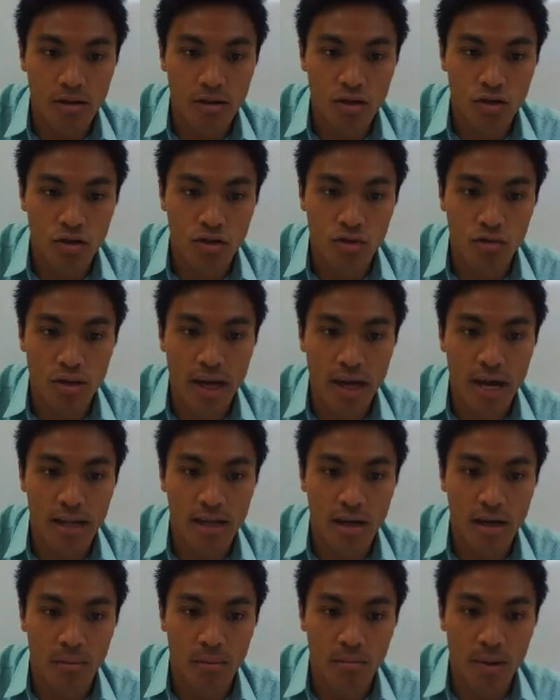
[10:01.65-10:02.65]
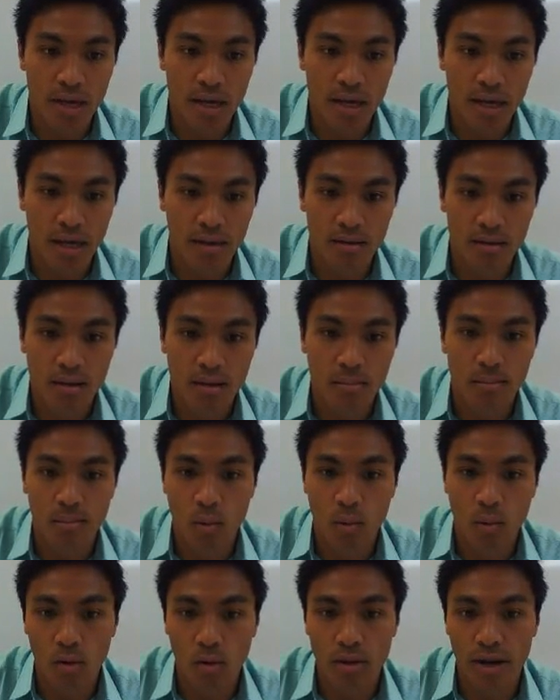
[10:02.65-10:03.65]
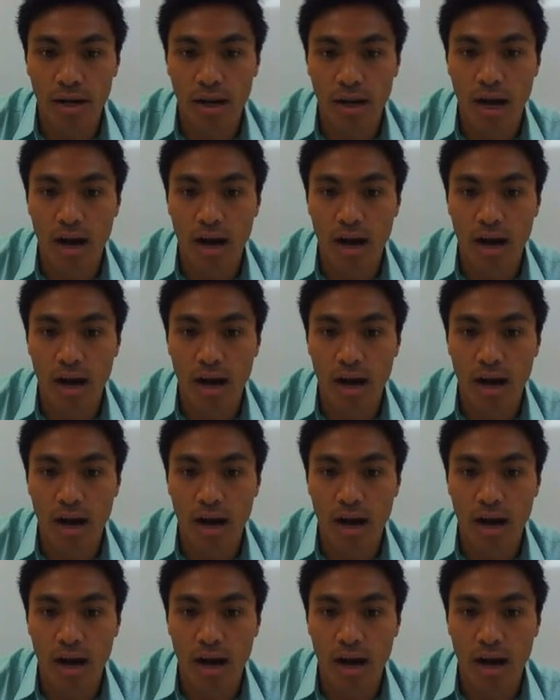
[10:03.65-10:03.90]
should end up being more than